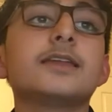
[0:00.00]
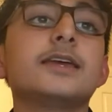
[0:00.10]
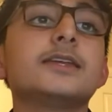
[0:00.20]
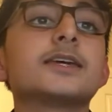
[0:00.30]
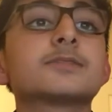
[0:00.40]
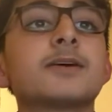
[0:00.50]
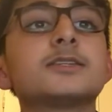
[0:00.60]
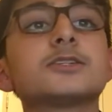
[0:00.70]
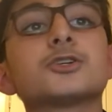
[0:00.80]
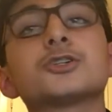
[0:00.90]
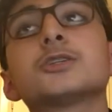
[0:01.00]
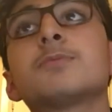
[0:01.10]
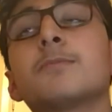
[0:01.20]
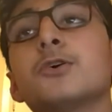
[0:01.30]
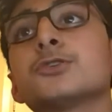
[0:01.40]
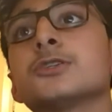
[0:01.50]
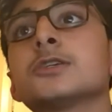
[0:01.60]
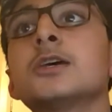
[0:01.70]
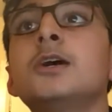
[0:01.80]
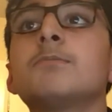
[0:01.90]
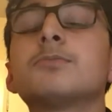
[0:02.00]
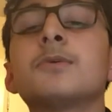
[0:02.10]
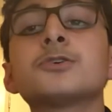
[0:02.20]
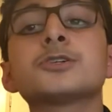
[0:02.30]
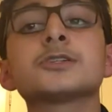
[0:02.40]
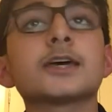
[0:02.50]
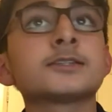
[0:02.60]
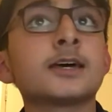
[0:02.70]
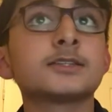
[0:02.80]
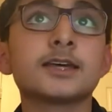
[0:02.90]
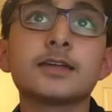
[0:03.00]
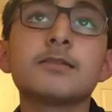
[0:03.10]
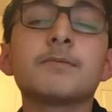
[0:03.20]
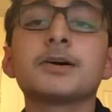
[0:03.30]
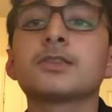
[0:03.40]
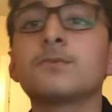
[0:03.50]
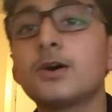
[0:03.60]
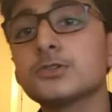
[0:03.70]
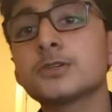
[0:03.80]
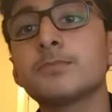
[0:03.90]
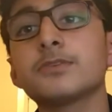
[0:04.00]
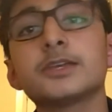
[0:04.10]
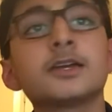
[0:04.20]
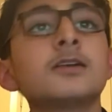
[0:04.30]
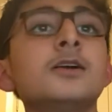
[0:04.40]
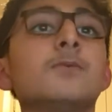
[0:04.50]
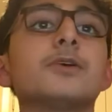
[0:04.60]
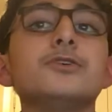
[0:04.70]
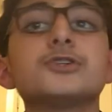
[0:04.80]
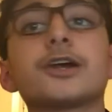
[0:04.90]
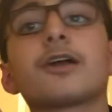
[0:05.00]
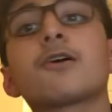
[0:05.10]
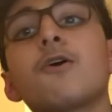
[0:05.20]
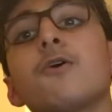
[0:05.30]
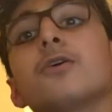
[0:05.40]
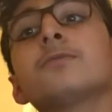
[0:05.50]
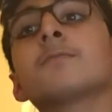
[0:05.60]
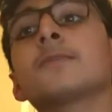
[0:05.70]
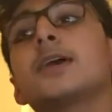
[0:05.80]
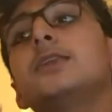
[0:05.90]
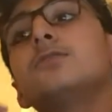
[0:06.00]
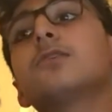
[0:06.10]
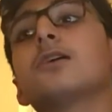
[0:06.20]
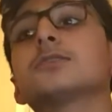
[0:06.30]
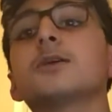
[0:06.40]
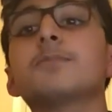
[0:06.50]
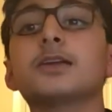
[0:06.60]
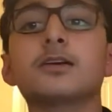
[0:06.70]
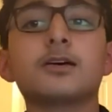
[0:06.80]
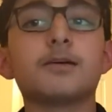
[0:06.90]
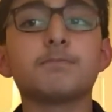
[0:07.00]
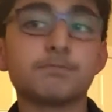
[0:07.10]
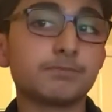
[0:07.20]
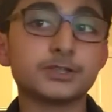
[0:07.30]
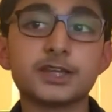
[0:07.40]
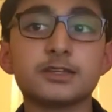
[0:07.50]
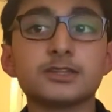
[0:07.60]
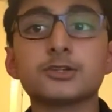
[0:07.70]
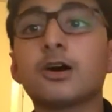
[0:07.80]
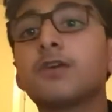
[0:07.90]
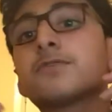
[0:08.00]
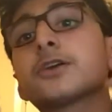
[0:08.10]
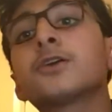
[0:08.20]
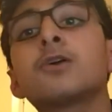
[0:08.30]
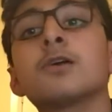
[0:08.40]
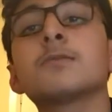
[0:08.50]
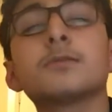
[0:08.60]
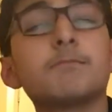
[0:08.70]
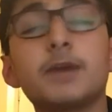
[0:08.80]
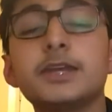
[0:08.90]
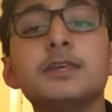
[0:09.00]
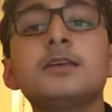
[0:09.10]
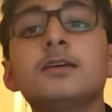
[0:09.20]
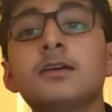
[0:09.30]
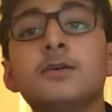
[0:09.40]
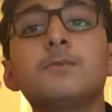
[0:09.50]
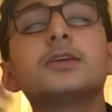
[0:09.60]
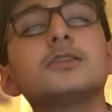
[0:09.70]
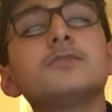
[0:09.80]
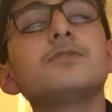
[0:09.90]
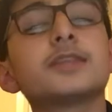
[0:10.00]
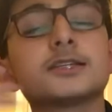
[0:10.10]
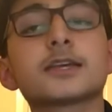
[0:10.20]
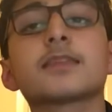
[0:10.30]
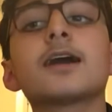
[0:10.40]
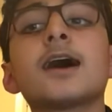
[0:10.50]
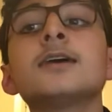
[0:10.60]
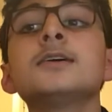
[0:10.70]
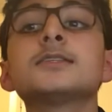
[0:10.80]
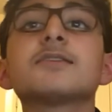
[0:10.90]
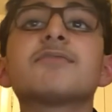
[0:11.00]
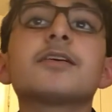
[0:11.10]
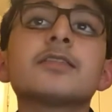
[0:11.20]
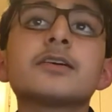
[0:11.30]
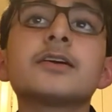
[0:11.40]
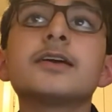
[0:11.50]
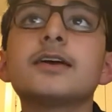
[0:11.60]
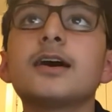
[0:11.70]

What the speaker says: in expenses such as promotions. Promotions, as I said, about the Wealthsimple thing, where you shared a code and you got something, a percentage off, or you got money. We can do things like that to further